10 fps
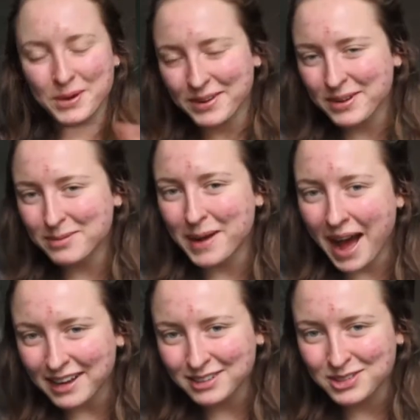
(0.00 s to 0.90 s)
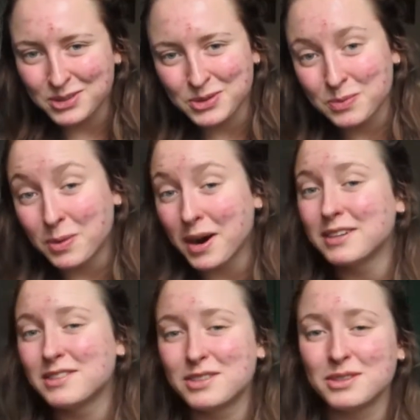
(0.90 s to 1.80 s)
Welcome back to
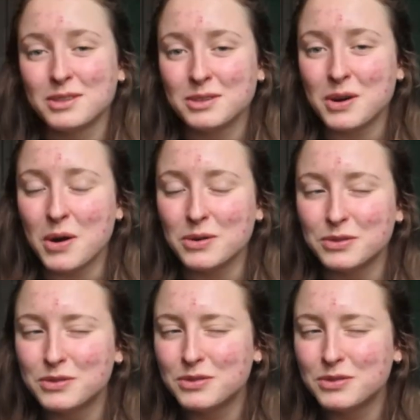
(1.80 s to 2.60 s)
part two of